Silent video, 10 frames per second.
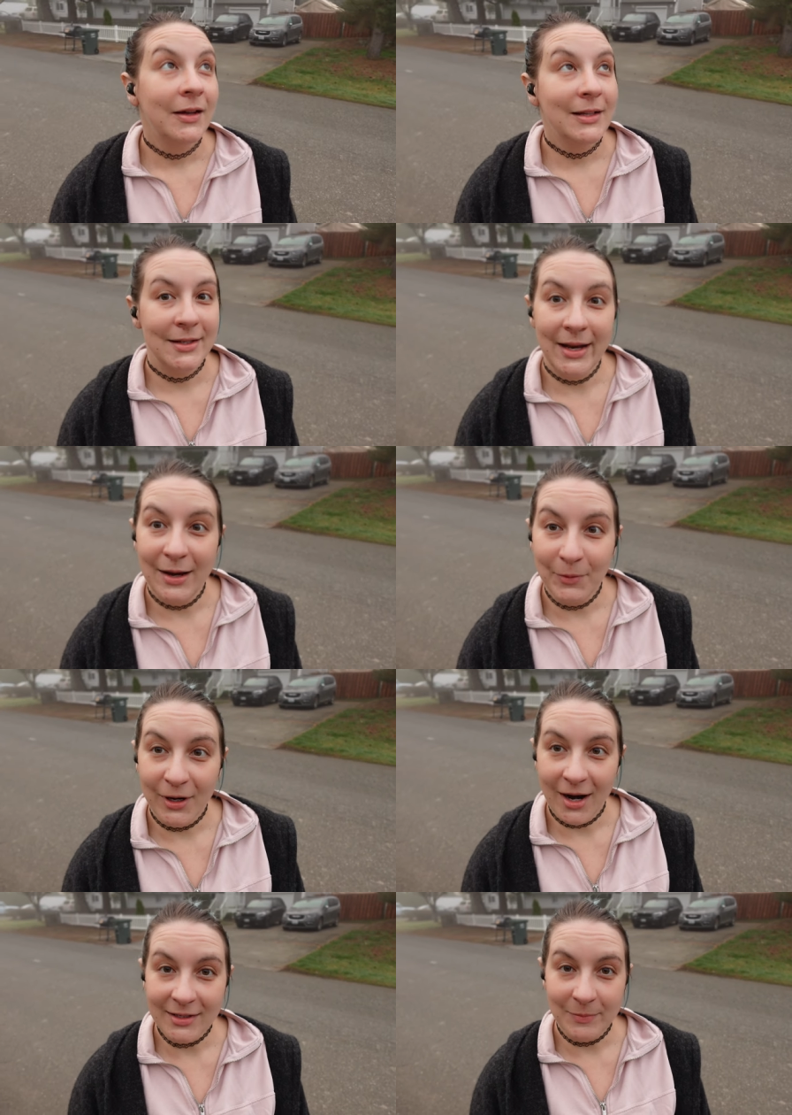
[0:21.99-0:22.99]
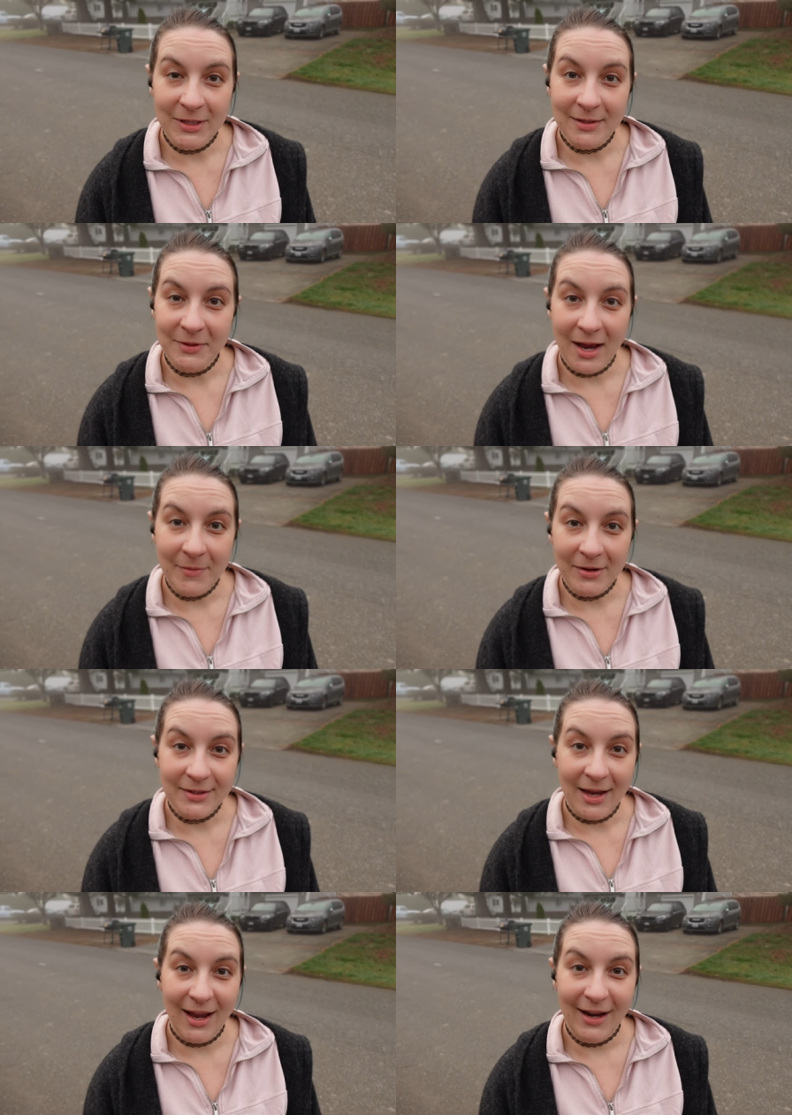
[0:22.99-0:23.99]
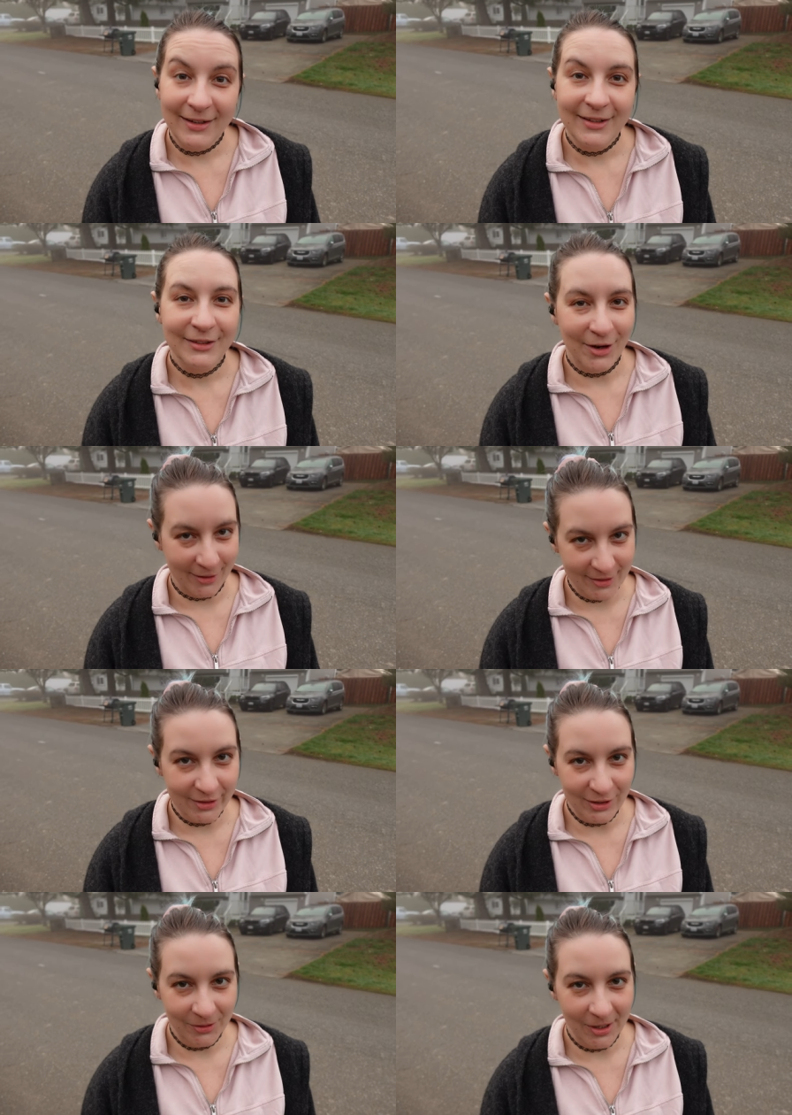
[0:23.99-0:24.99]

It's a day where I spend some time outside talking to you